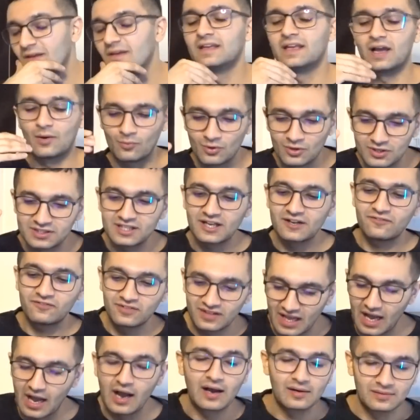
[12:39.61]
Yeah, we're
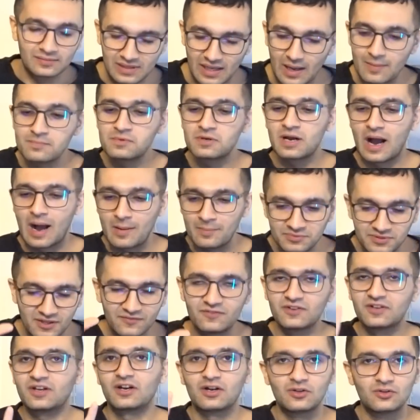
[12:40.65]
definitely, I'm
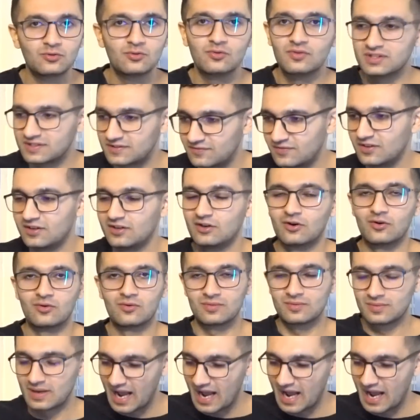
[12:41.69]
definitely gonna do this video.